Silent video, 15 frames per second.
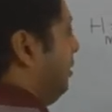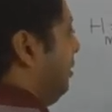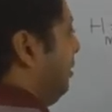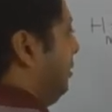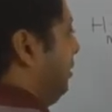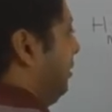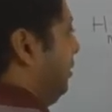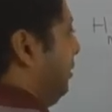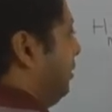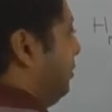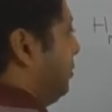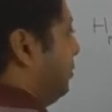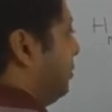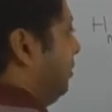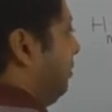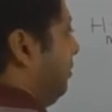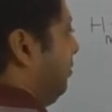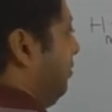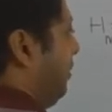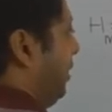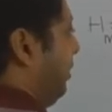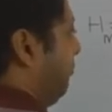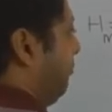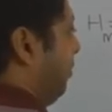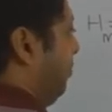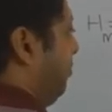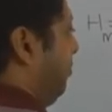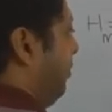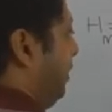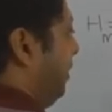is made up
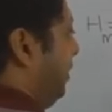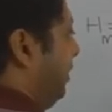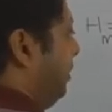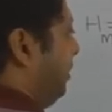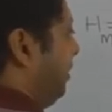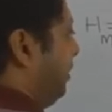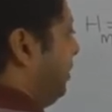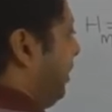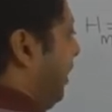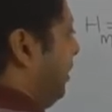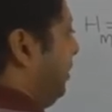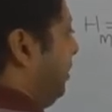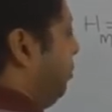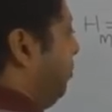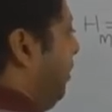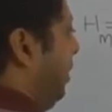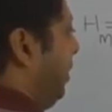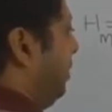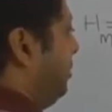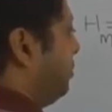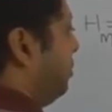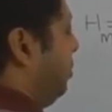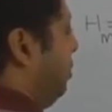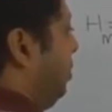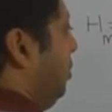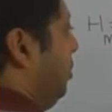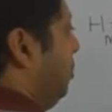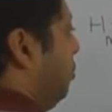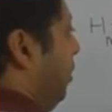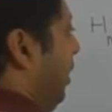of many tiny domains
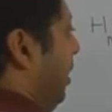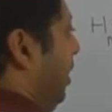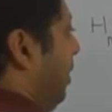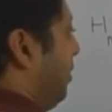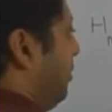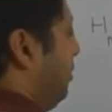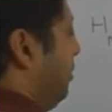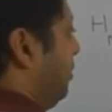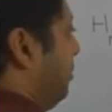where the